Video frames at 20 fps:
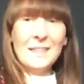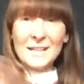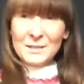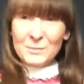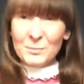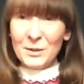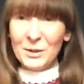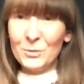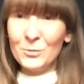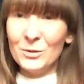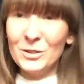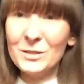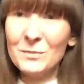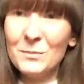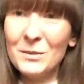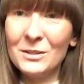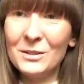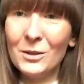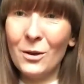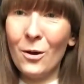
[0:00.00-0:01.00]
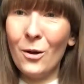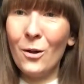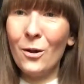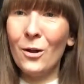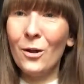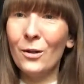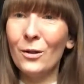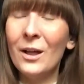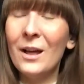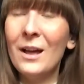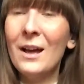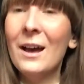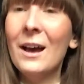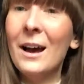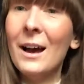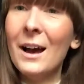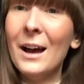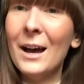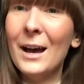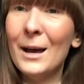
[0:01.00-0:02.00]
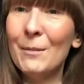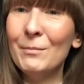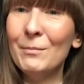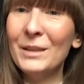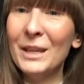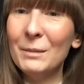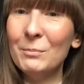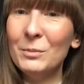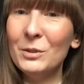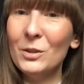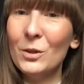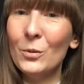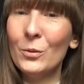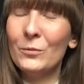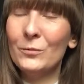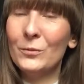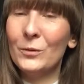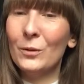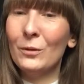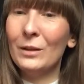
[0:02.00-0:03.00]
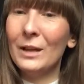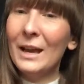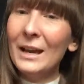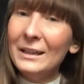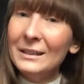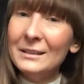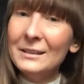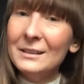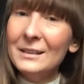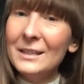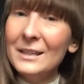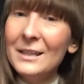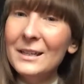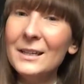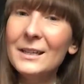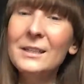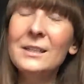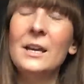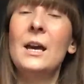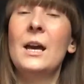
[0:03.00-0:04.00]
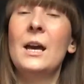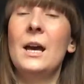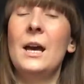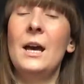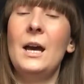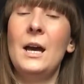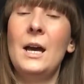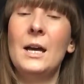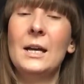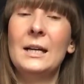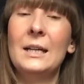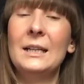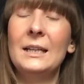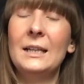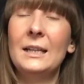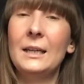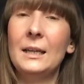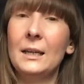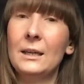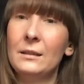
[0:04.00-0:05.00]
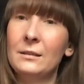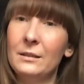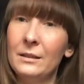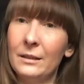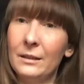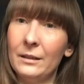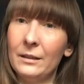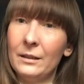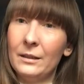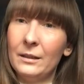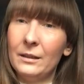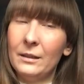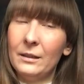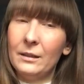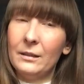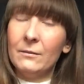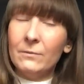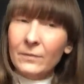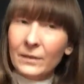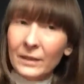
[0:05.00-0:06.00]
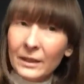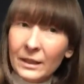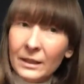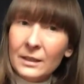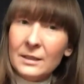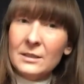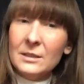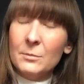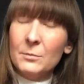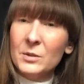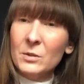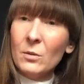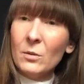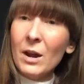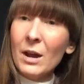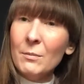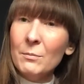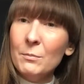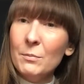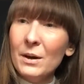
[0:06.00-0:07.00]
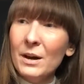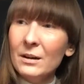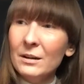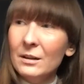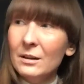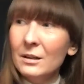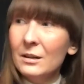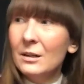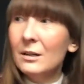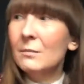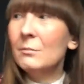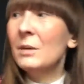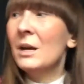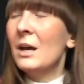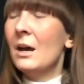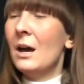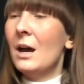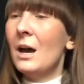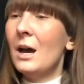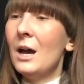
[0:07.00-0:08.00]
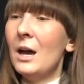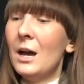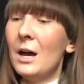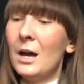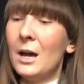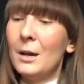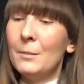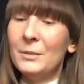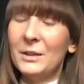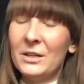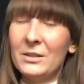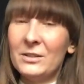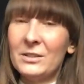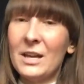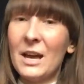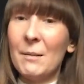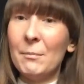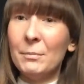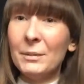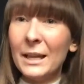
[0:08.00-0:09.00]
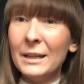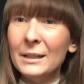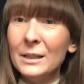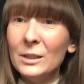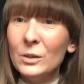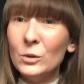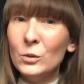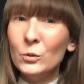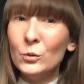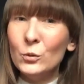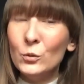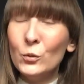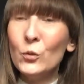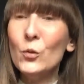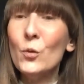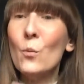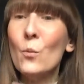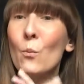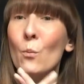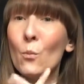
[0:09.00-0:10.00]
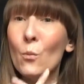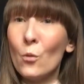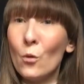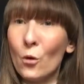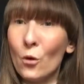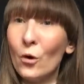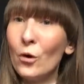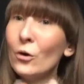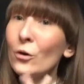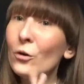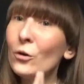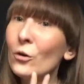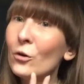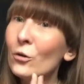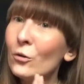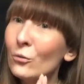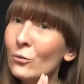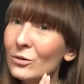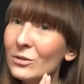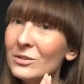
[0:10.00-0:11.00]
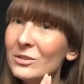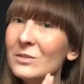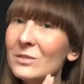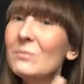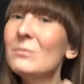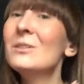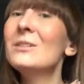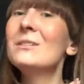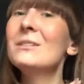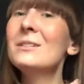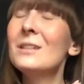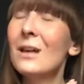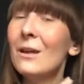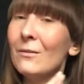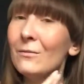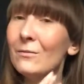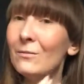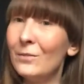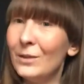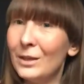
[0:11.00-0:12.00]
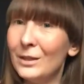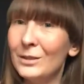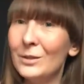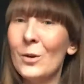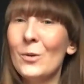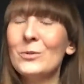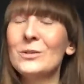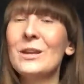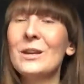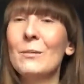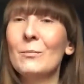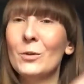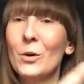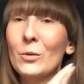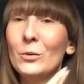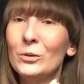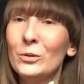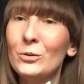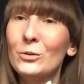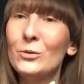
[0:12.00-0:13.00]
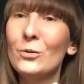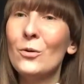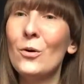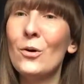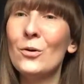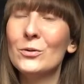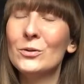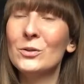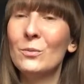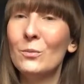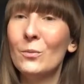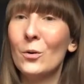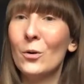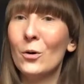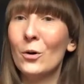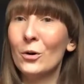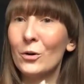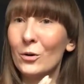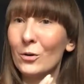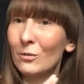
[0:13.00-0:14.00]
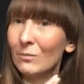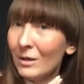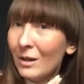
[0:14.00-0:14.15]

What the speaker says: that's my Christmas haul. Let me know if you liked it. Click the subscribe button because I'm planning to do more Christmas videos. I'm going to do also more